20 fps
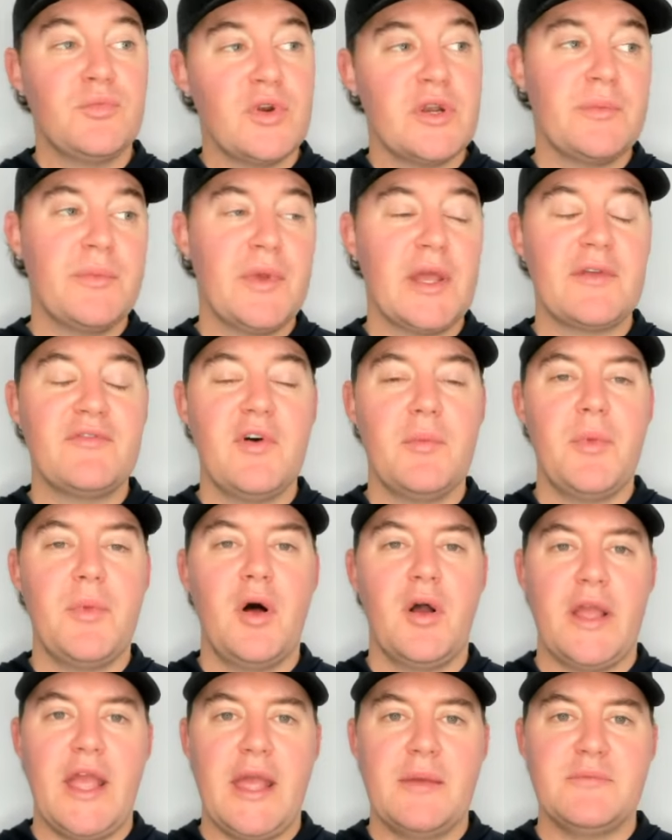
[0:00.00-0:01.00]
pretty big
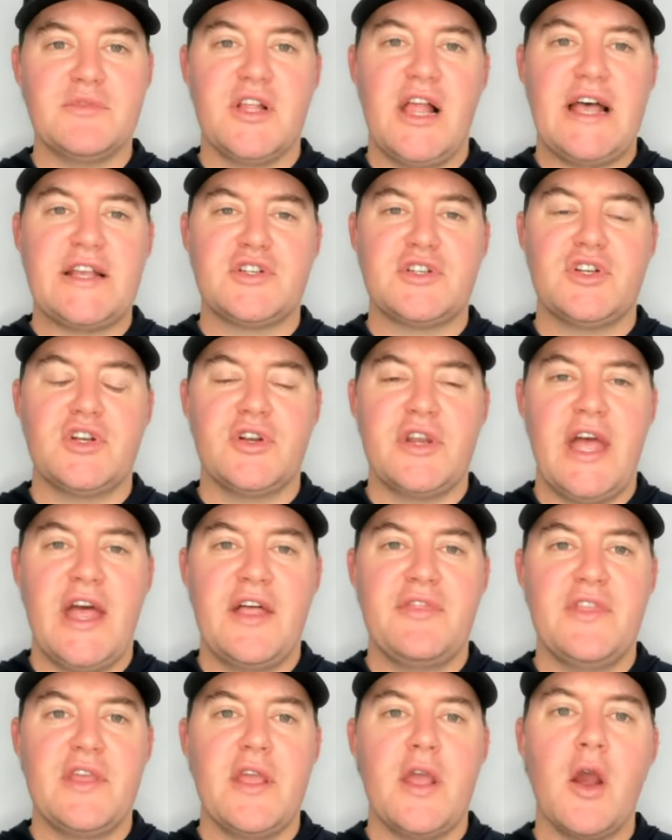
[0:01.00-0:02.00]
football games last year to
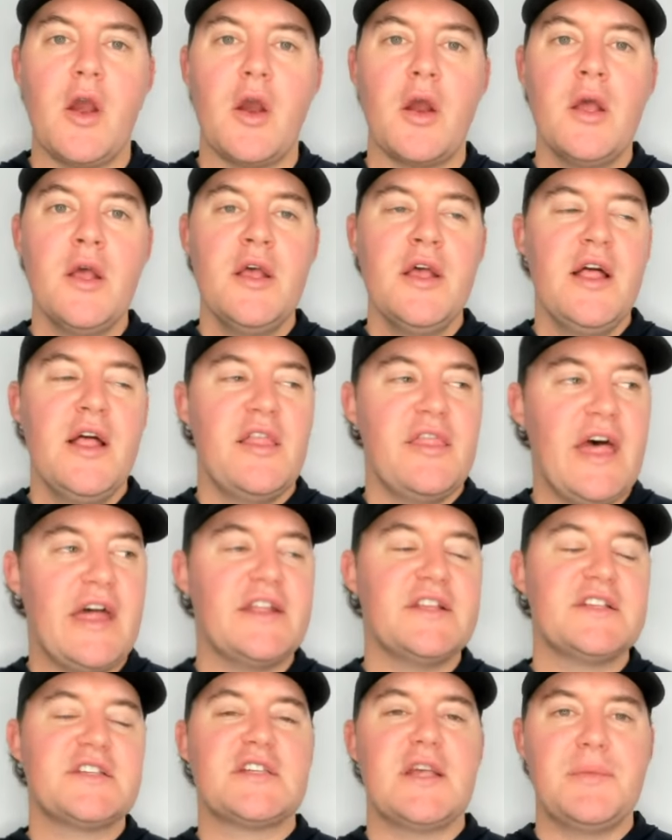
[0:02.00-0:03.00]
end the year. That
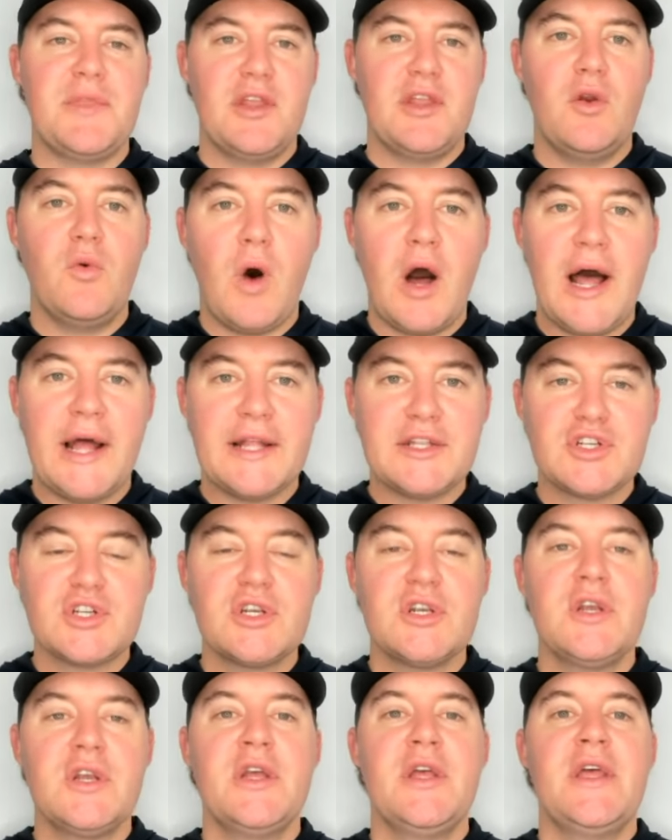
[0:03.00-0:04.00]
is something to watch.